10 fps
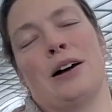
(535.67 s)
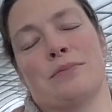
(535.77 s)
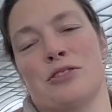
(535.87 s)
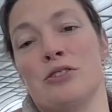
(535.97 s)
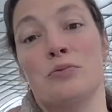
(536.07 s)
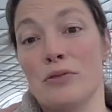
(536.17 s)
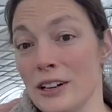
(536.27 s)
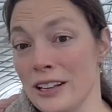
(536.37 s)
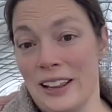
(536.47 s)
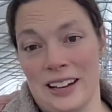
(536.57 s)
She
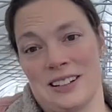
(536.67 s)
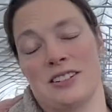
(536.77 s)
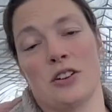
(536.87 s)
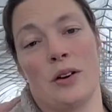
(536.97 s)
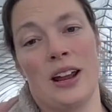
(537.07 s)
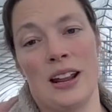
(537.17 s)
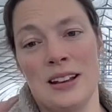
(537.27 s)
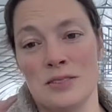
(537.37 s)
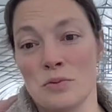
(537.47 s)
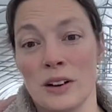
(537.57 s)
really liked it. So it
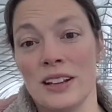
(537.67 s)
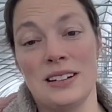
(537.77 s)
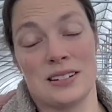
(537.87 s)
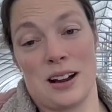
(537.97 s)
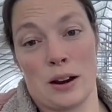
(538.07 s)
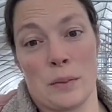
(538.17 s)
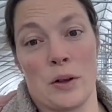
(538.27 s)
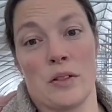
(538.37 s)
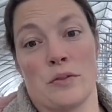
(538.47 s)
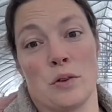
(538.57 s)
is really
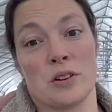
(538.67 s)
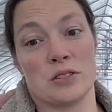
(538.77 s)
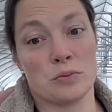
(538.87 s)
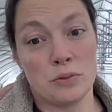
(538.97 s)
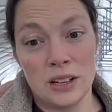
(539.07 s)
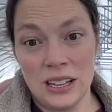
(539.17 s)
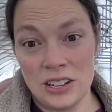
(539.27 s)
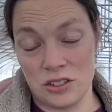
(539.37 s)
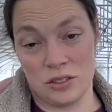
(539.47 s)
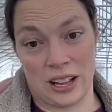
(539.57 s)
desirable. The florists really
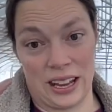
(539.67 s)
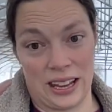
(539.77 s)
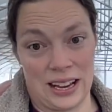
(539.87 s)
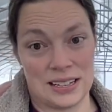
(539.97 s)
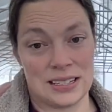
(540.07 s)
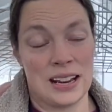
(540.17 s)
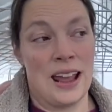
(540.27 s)
do like it.